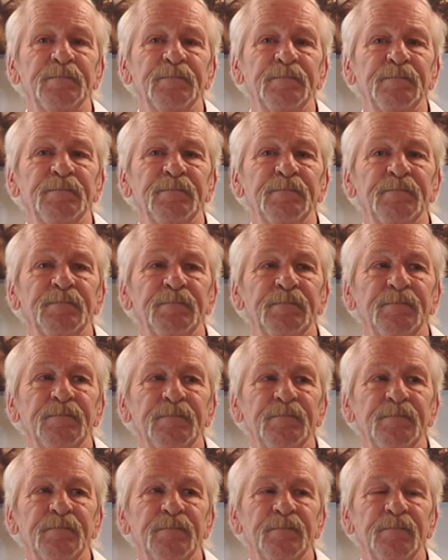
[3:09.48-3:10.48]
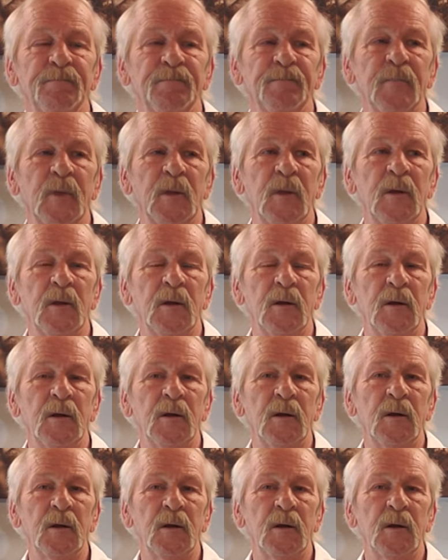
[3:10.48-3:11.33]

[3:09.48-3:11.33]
[no speech]